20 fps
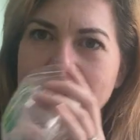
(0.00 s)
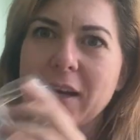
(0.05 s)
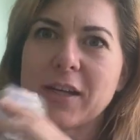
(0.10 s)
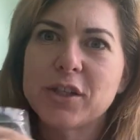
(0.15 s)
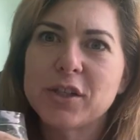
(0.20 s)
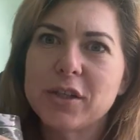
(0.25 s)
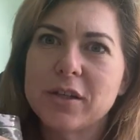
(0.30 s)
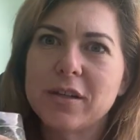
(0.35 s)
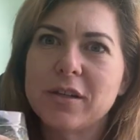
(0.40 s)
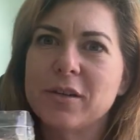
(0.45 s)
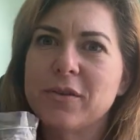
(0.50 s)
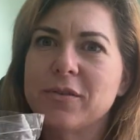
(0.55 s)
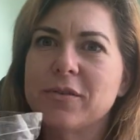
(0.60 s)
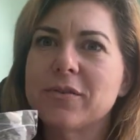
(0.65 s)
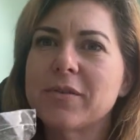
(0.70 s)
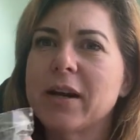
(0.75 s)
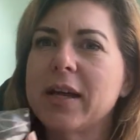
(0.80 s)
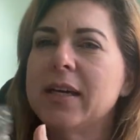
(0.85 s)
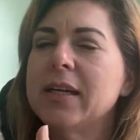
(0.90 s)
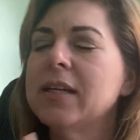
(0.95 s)
I should have known,
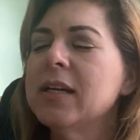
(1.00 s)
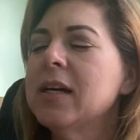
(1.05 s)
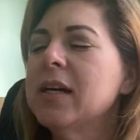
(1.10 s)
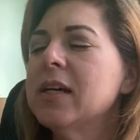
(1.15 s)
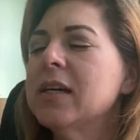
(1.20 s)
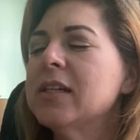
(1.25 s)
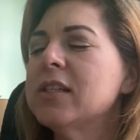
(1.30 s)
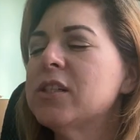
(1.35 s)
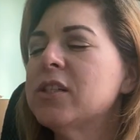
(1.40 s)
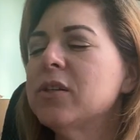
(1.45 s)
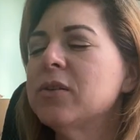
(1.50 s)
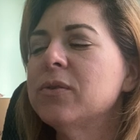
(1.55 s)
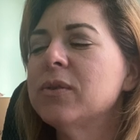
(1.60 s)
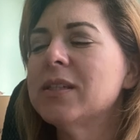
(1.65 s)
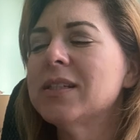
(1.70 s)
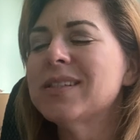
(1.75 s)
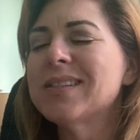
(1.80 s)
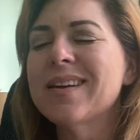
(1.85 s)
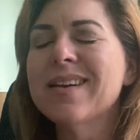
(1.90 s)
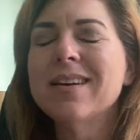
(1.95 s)
right? So
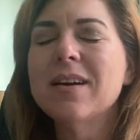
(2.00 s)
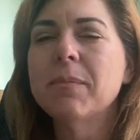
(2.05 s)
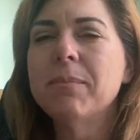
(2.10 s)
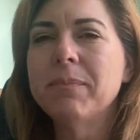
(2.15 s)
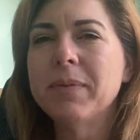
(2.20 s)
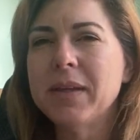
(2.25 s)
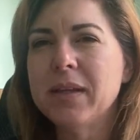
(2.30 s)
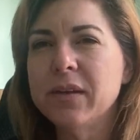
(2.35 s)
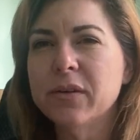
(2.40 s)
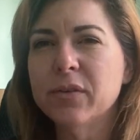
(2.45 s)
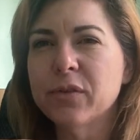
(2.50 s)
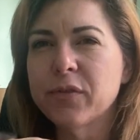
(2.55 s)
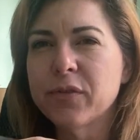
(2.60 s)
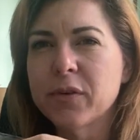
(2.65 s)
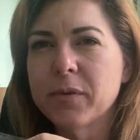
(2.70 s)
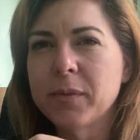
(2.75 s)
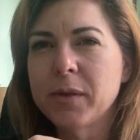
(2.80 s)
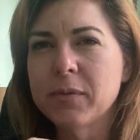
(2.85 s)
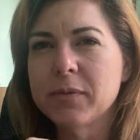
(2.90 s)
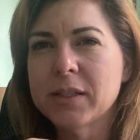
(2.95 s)
the scent appeal
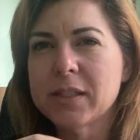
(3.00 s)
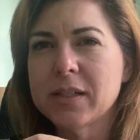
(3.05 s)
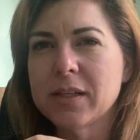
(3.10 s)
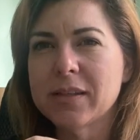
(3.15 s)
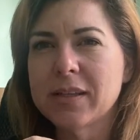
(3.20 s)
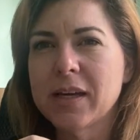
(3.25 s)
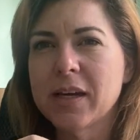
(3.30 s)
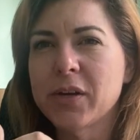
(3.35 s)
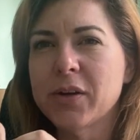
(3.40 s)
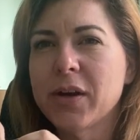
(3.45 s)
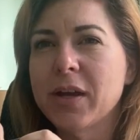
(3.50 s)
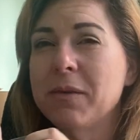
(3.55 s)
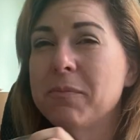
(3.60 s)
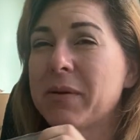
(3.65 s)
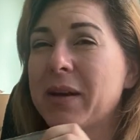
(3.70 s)
for me was not that great,